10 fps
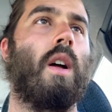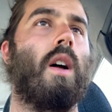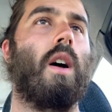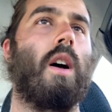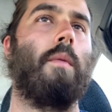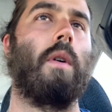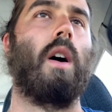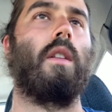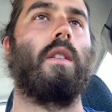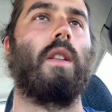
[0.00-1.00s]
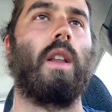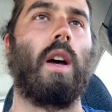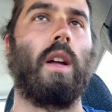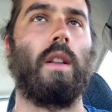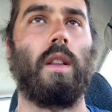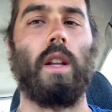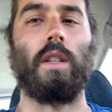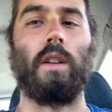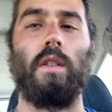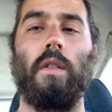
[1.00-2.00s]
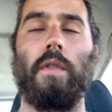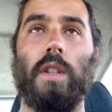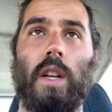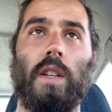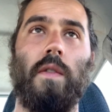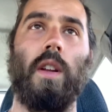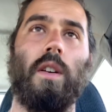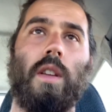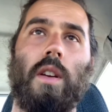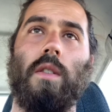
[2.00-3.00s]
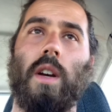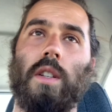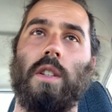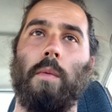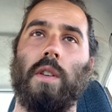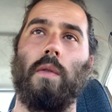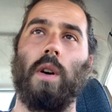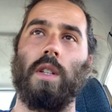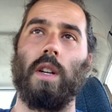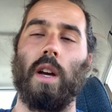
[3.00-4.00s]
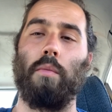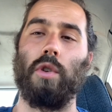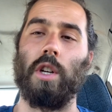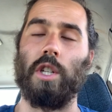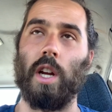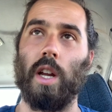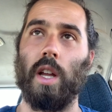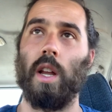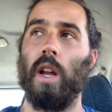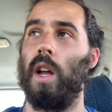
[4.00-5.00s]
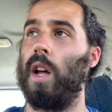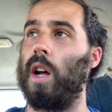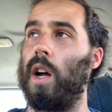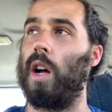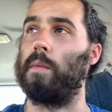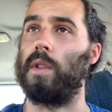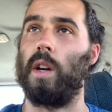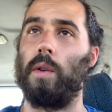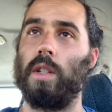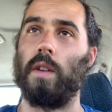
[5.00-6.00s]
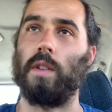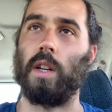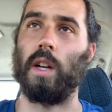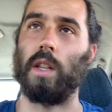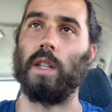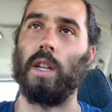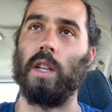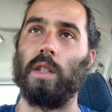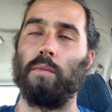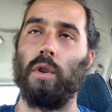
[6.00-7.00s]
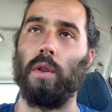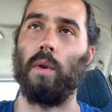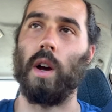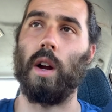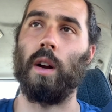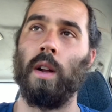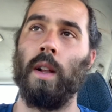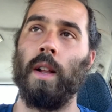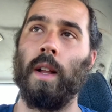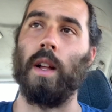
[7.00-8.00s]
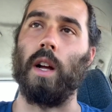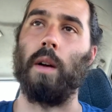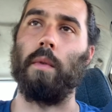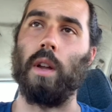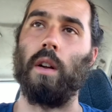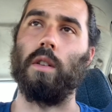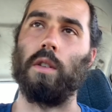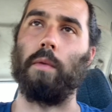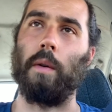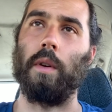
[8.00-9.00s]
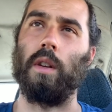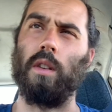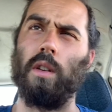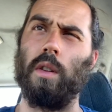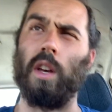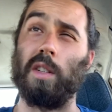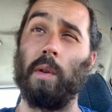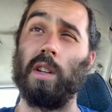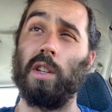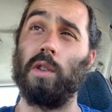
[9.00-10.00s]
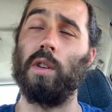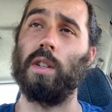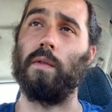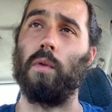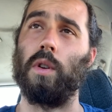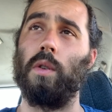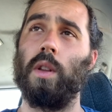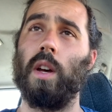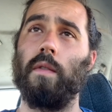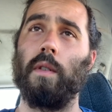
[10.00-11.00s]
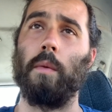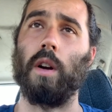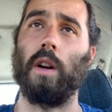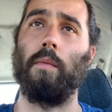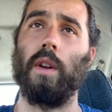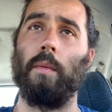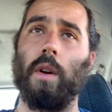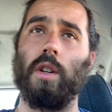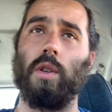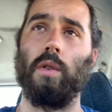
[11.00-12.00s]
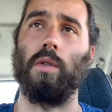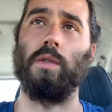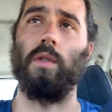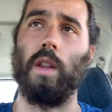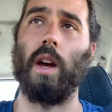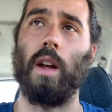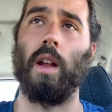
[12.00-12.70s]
Um, but other than that, that's going to do it for today's video. Thank you guys so much for watching. I appreciate it. Um, so now we just have to connect the T's and pull the wire um, and also probably do the expansion joints if we're doing that from our company. I'm not sure who's doing that.